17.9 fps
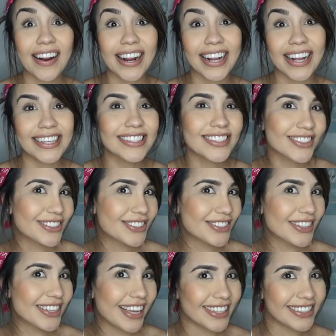right guys, so
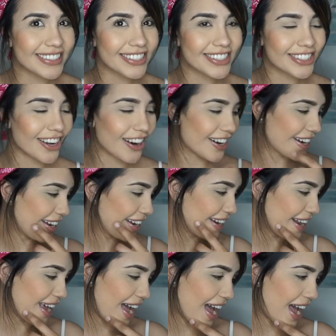to get
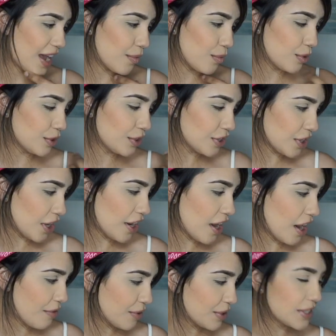started, I will
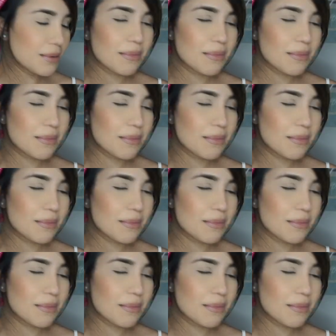start off with